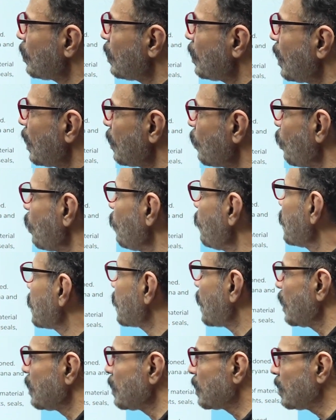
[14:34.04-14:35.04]
are always
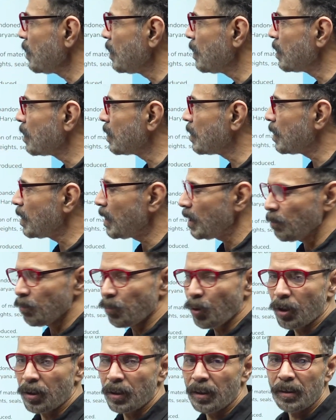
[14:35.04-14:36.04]
considered
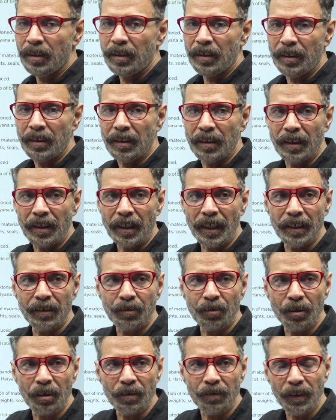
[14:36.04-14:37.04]
important in the
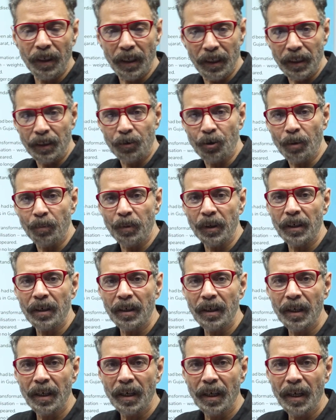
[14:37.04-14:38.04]
case of any topic.
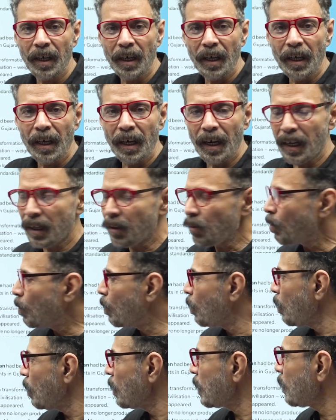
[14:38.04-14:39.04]
And
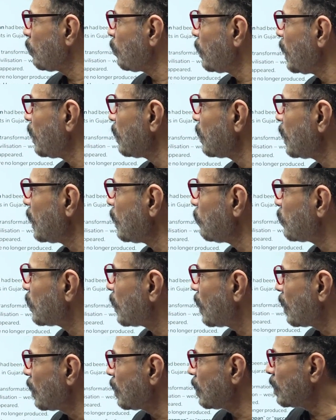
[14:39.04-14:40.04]
all the main themes
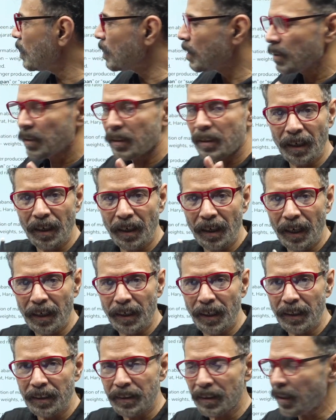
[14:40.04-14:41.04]
are under
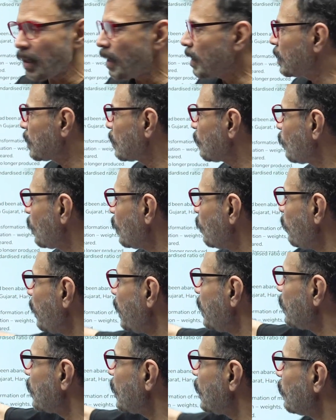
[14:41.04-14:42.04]
headings. Like one
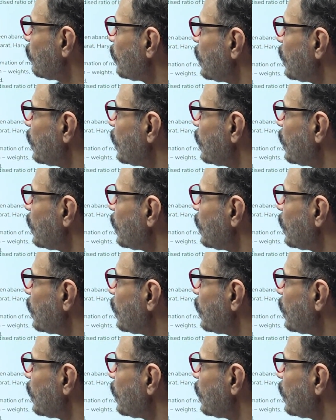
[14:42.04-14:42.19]
main theme